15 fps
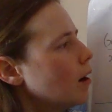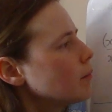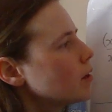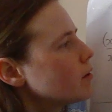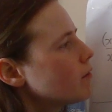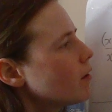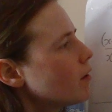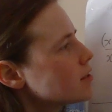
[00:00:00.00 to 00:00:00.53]
I'm
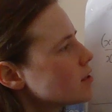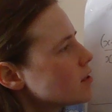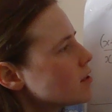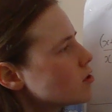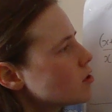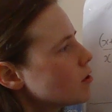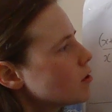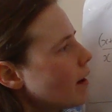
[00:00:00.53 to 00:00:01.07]
going to write it
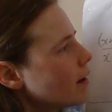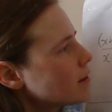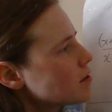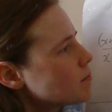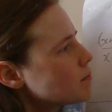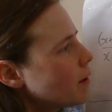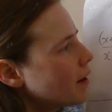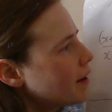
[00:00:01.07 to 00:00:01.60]
as
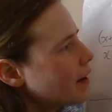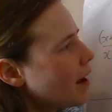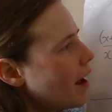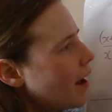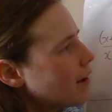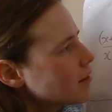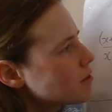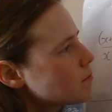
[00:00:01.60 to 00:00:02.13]
2x
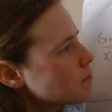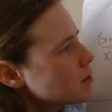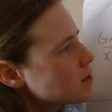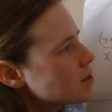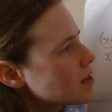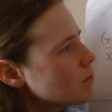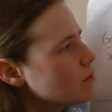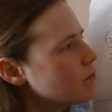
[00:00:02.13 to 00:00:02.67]
bracket x,
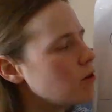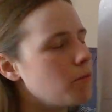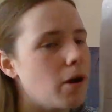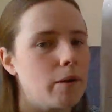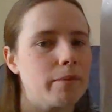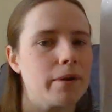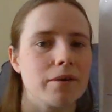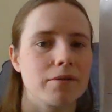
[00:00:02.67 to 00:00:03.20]
but some of you
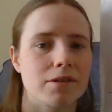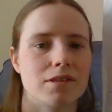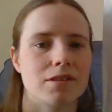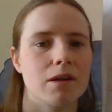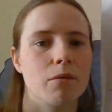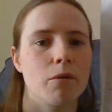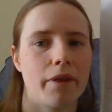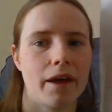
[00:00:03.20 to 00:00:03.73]
might be able to
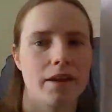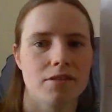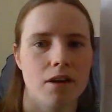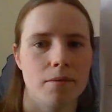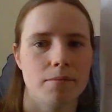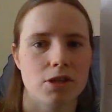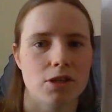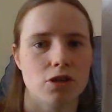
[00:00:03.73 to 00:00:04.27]
see what that
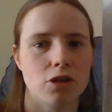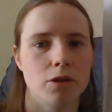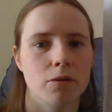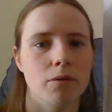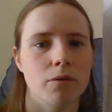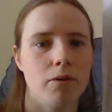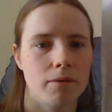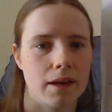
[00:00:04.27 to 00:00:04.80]
times is
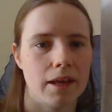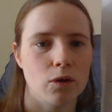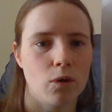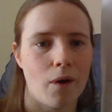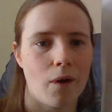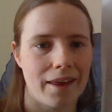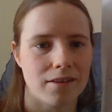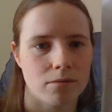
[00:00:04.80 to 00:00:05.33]
2 in
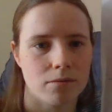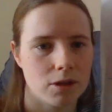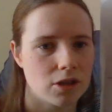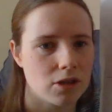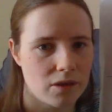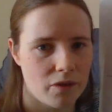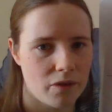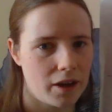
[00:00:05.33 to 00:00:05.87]
your head,
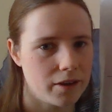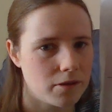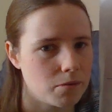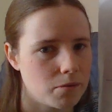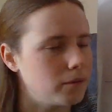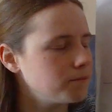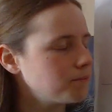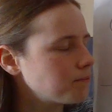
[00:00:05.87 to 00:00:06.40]
which is fine
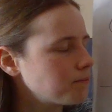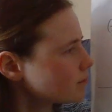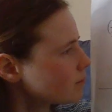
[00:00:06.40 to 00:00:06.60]
as well.